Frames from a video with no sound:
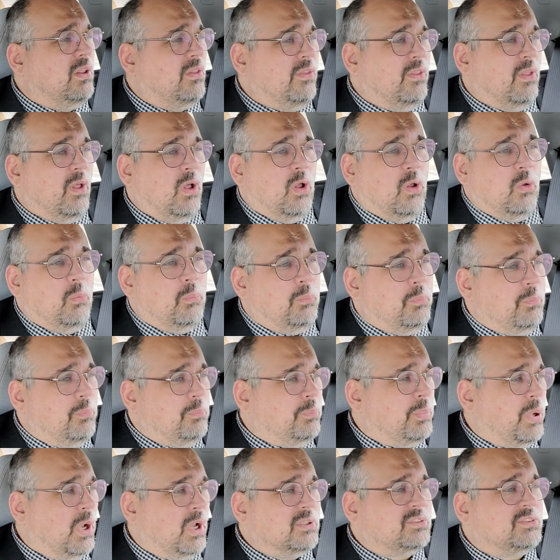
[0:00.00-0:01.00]
the
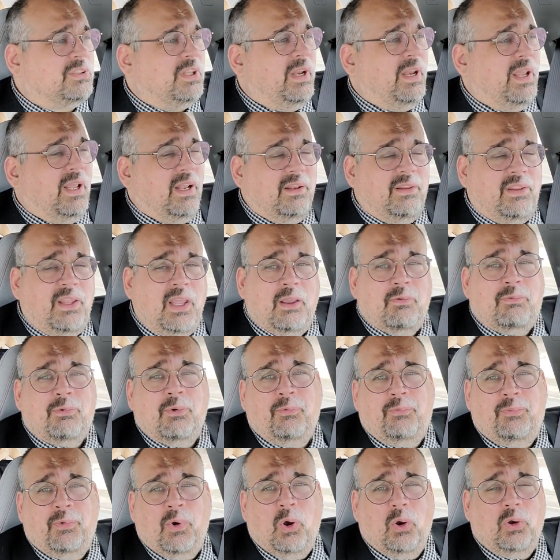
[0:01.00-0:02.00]
bus
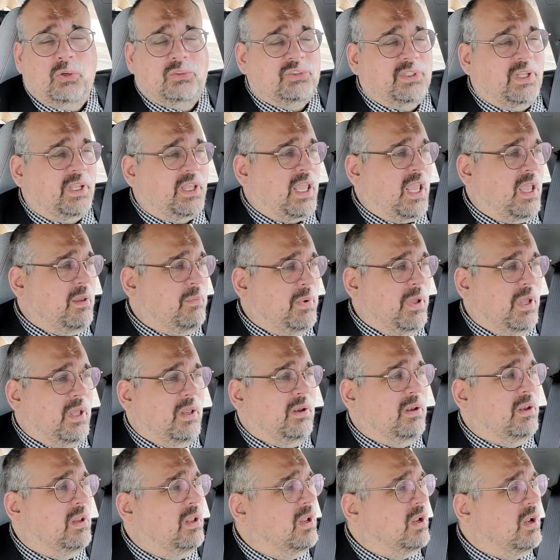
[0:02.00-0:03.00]
Antifa folks that came
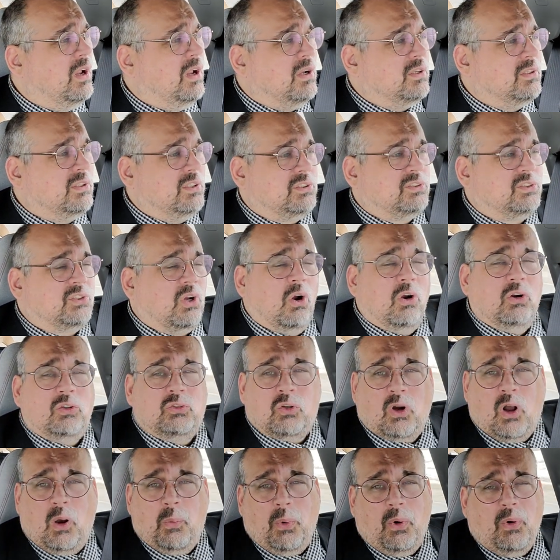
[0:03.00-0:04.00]
in to start
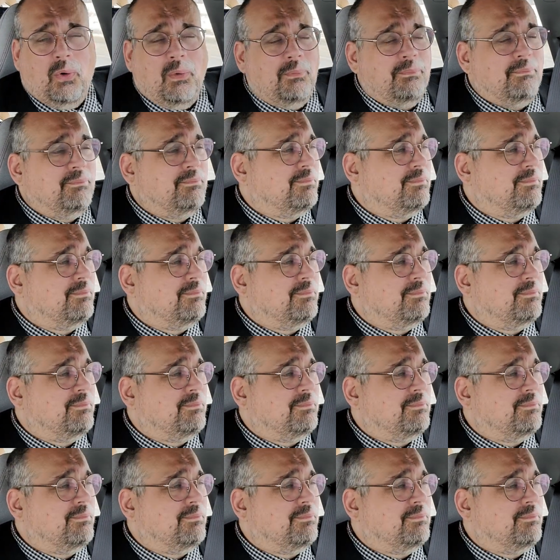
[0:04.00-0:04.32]
trouble?